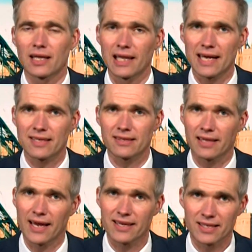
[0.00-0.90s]
Last
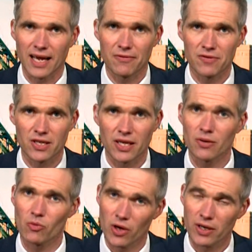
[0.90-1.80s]
Legs
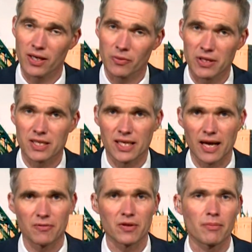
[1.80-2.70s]
FC, working with
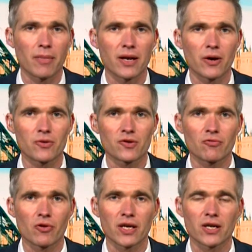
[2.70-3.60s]
staff at the Meadows, are
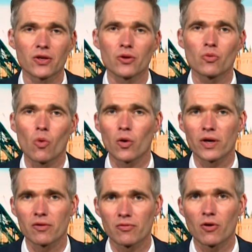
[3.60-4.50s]
running a new
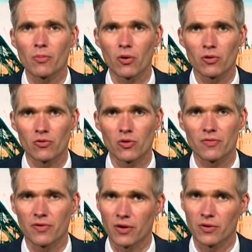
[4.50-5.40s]
walking football group
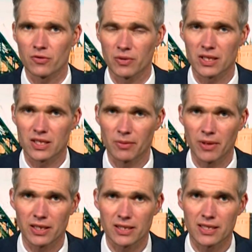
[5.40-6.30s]
for those with
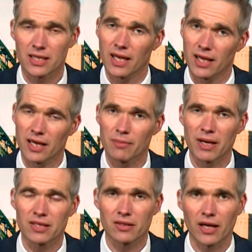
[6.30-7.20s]
disabilities and
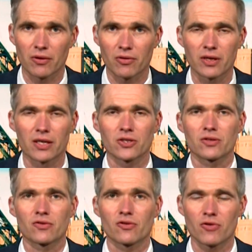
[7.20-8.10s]
mental health
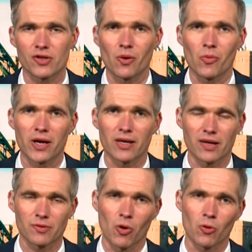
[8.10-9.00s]
conditions. Chris Conway
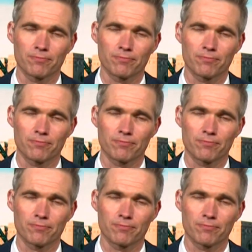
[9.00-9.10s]
has more.